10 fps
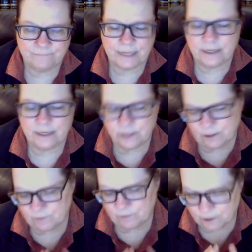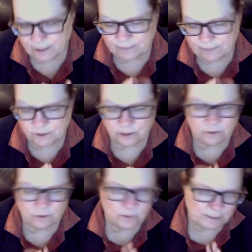And you're going to have to show
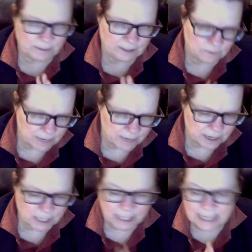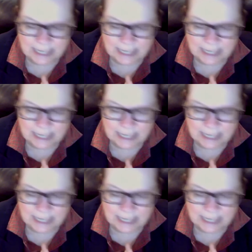your appeal has merit.